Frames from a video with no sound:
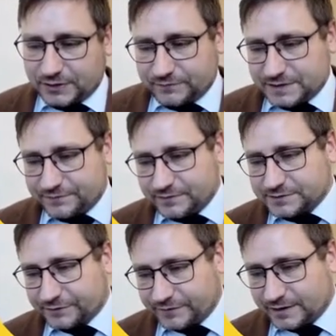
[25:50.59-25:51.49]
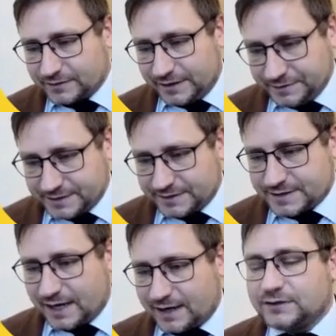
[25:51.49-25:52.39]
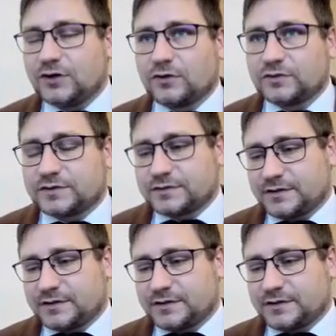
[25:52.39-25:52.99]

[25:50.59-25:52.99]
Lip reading: of these philosophical insights are not